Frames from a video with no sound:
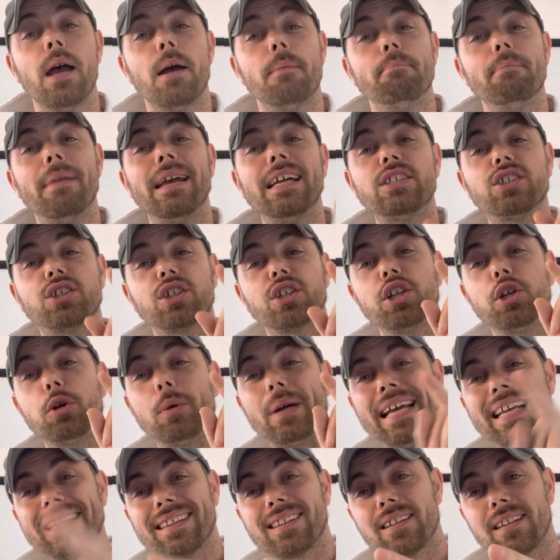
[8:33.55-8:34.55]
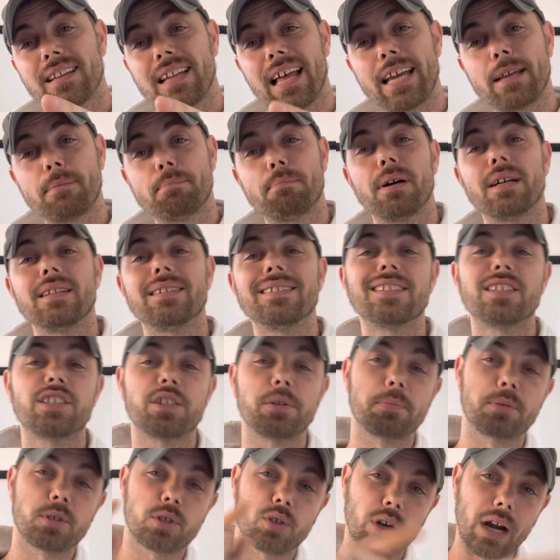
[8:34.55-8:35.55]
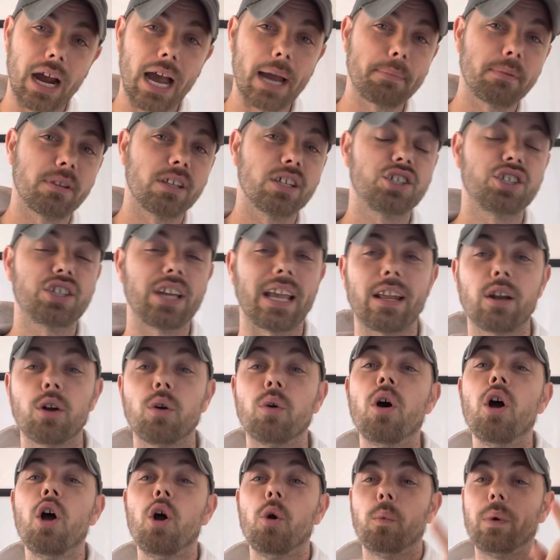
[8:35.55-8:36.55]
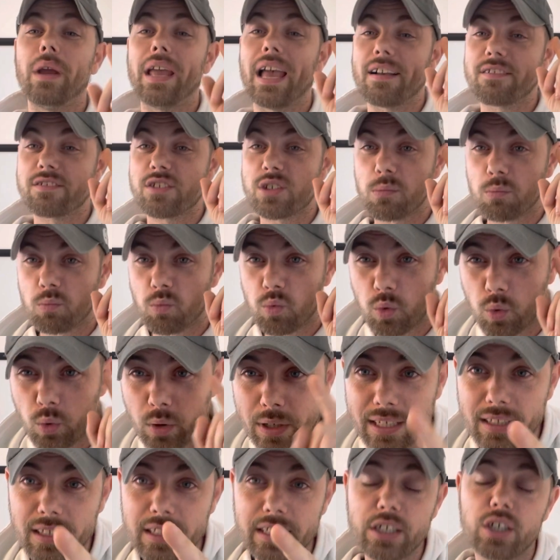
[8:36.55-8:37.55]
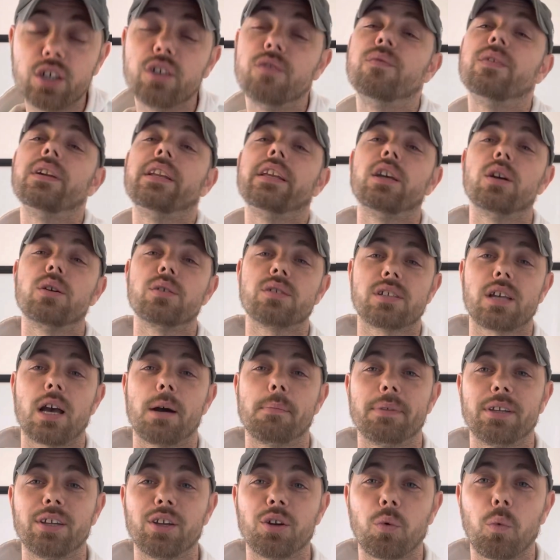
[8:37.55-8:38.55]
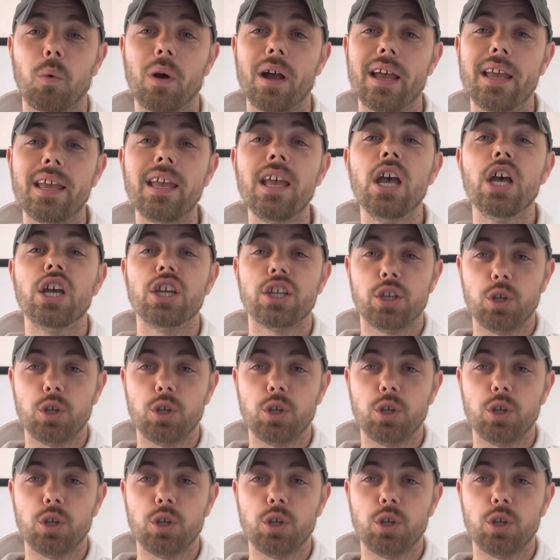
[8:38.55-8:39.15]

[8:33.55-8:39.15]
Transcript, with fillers: Make sure you hit the like button, subscribe to the channel. We have some really good videos coming your way.